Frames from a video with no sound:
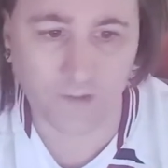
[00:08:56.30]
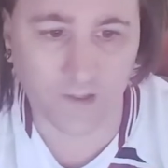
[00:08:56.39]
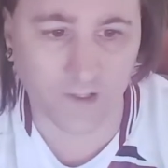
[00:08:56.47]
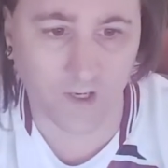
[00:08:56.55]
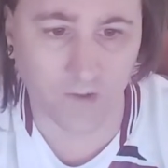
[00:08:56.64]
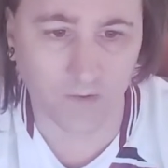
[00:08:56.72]

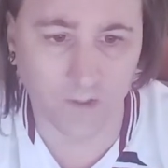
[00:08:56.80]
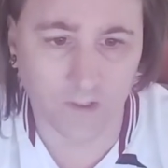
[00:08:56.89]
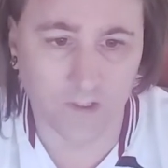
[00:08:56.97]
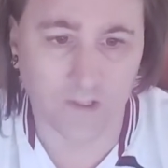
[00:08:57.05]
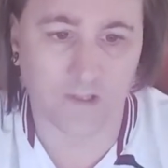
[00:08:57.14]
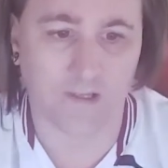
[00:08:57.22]
You know,
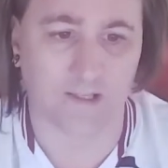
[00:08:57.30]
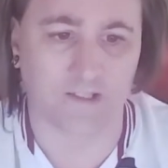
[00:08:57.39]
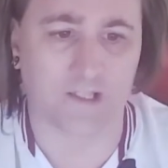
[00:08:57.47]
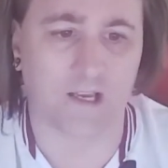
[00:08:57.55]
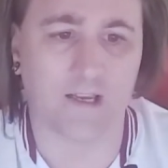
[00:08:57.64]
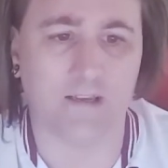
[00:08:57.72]
it's
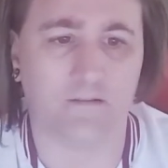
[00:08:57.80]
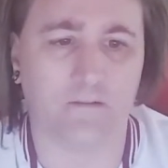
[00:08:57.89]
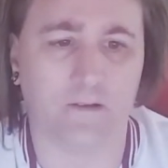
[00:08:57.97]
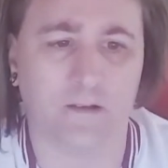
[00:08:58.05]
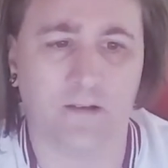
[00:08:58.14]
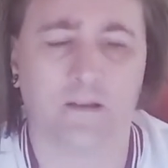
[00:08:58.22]
like
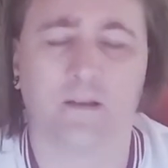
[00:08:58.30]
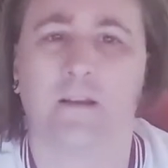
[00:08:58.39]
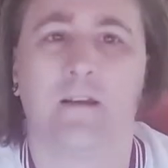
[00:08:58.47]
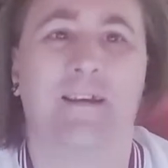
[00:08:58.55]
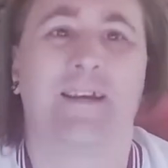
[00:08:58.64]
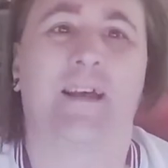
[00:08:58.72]

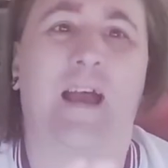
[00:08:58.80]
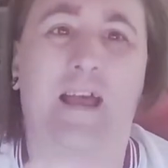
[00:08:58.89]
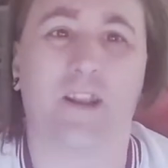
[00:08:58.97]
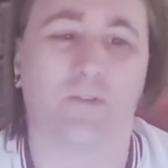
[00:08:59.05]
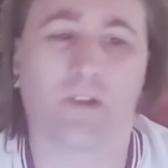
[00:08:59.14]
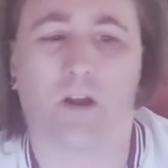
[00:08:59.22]
I
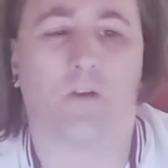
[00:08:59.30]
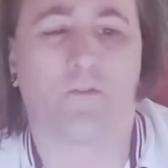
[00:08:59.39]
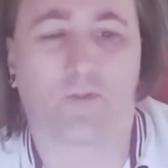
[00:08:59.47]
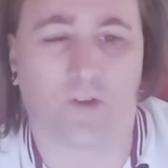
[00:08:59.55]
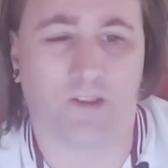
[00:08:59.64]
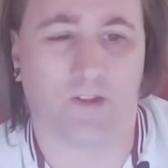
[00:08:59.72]
know the
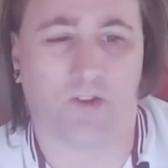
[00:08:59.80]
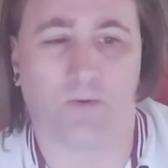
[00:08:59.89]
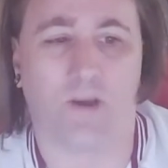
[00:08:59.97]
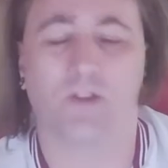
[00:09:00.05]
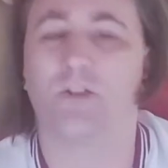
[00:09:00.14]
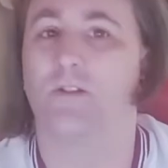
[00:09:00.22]
Coventry
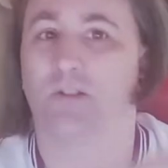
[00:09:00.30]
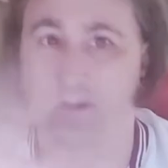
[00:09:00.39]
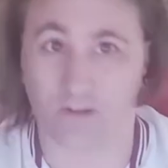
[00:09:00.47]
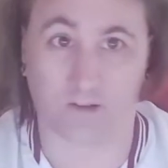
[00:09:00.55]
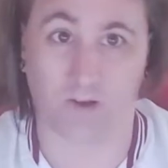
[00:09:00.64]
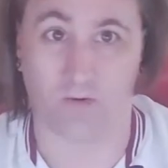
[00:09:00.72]
situation's
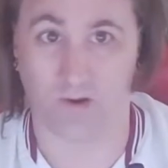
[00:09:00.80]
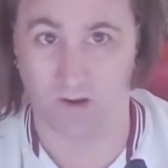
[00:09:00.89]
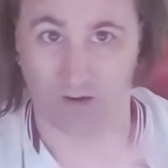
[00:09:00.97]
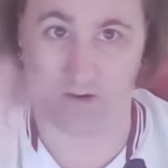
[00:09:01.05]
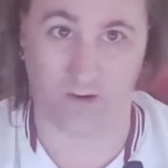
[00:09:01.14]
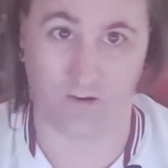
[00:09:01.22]
going
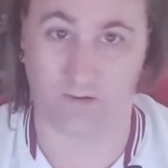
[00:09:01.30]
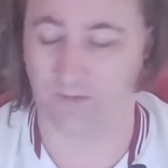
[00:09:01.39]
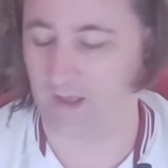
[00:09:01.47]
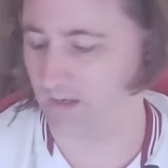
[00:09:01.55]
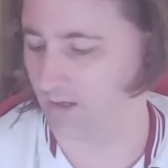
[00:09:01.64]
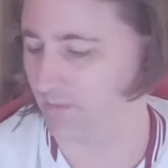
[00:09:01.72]
on and all of
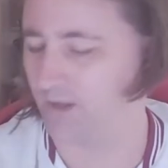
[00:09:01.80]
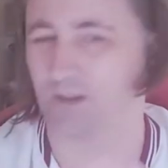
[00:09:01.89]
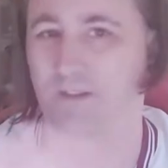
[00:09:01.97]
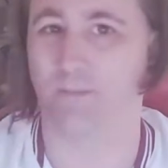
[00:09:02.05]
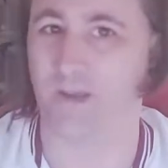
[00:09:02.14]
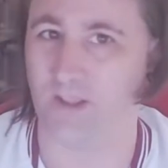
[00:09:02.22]
that lot
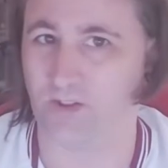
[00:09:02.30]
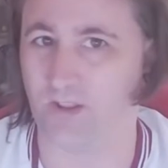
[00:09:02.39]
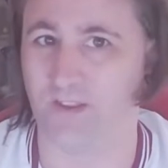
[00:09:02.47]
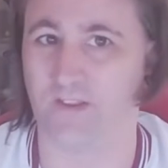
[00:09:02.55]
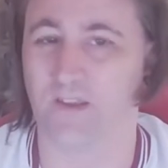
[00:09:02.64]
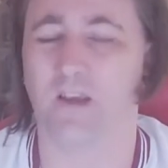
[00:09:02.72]
because the pitch
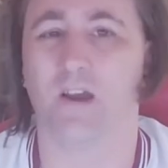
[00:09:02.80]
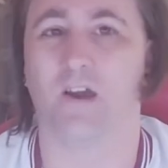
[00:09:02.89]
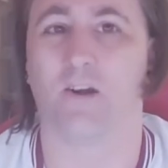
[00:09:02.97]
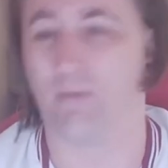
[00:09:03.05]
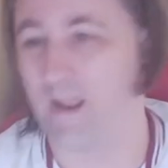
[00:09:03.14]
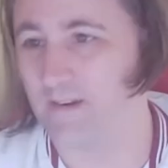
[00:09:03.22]
is
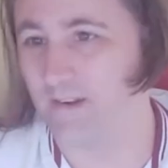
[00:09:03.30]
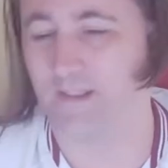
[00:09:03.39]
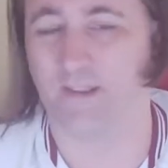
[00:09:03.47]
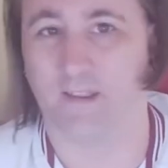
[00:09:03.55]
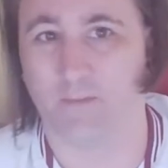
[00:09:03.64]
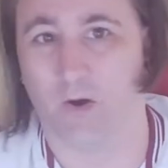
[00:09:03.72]
horrendous
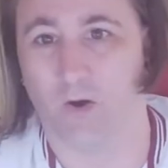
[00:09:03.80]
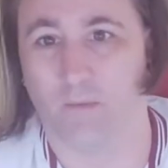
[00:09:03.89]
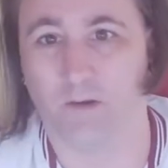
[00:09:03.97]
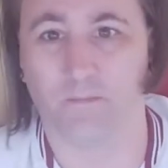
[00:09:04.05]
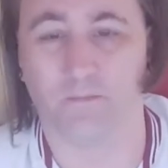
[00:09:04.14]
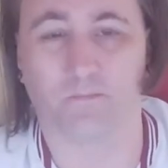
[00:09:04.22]
at the moment,